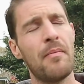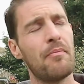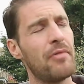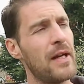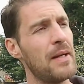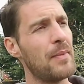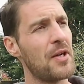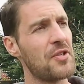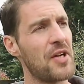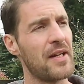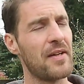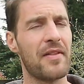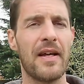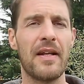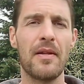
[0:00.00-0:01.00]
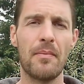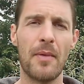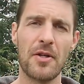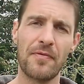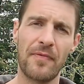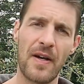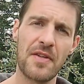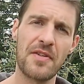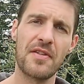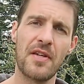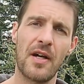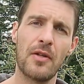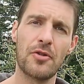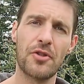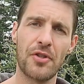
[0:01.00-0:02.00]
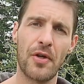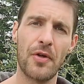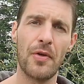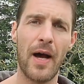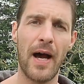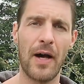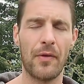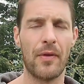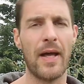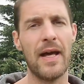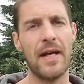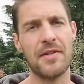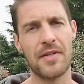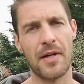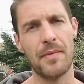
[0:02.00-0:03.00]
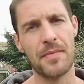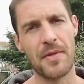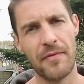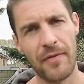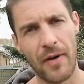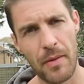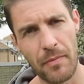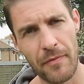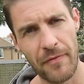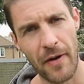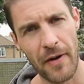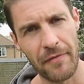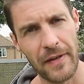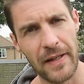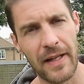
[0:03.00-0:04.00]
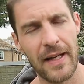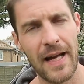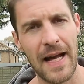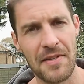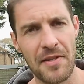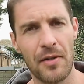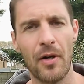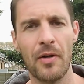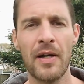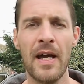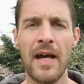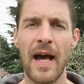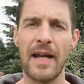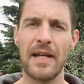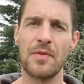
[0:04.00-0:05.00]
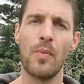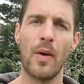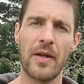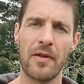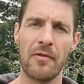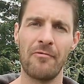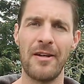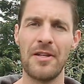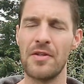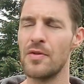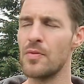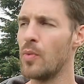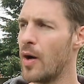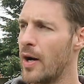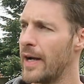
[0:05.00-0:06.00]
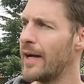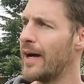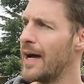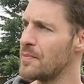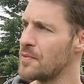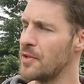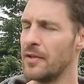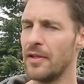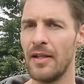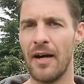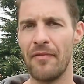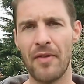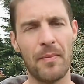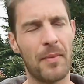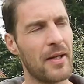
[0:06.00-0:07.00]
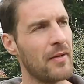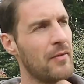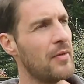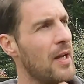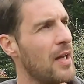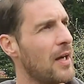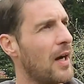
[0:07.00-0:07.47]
Pretty much anything. The most versatile shoe out there in terms of the Vibram Fivefinger catalogue, and it's one of the reasons why I absolutely love them. I can